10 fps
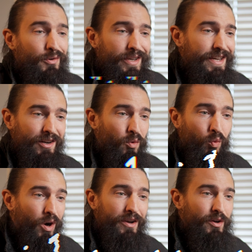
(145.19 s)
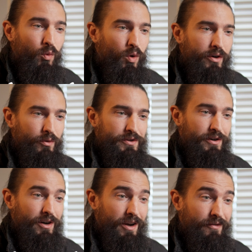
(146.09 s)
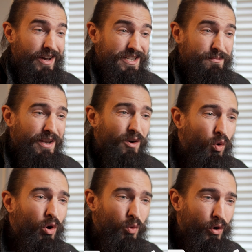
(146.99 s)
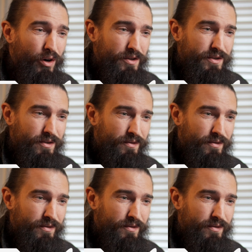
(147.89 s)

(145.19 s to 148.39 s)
only get a 1-to-1 return on investment or worse.